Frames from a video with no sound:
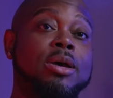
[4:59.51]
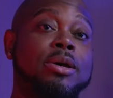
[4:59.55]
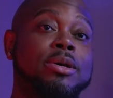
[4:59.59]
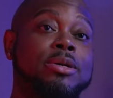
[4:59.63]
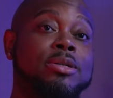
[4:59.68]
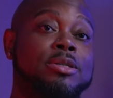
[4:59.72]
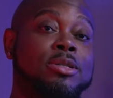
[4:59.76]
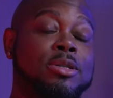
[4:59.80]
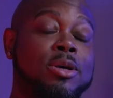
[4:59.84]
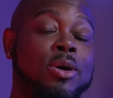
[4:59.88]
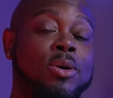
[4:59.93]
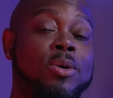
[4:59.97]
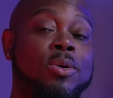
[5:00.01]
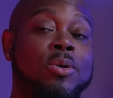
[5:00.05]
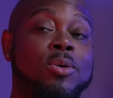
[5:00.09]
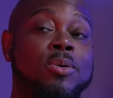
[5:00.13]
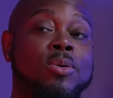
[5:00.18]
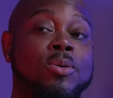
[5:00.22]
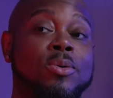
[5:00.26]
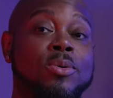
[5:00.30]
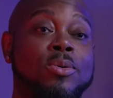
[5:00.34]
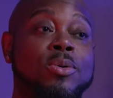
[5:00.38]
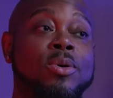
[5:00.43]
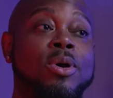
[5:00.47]

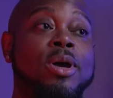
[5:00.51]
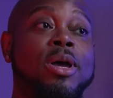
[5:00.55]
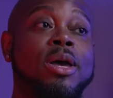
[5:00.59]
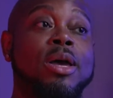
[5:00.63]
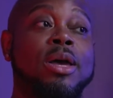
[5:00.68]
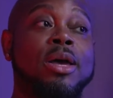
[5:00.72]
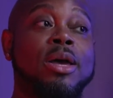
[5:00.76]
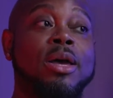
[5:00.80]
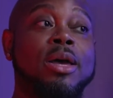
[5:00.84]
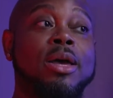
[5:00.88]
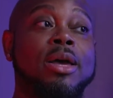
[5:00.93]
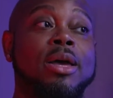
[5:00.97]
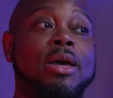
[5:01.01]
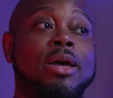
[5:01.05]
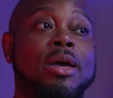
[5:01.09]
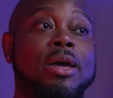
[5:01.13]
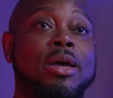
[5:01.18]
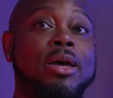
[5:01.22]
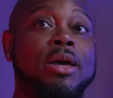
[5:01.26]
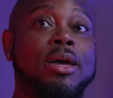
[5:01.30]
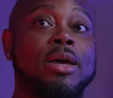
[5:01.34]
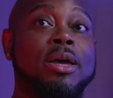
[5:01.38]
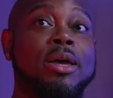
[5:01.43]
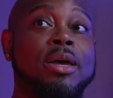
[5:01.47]
So
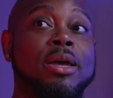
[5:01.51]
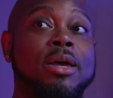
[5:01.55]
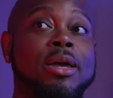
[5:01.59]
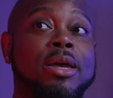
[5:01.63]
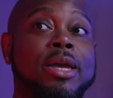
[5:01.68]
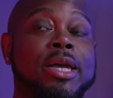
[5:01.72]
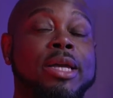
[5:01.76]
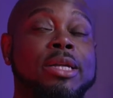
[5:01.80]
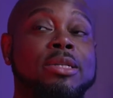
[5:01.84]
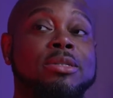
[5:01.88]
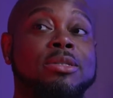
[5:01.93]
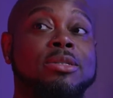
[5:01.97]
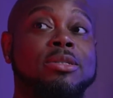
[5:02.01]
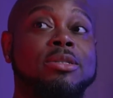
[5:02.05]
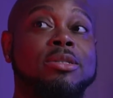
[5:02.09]
it's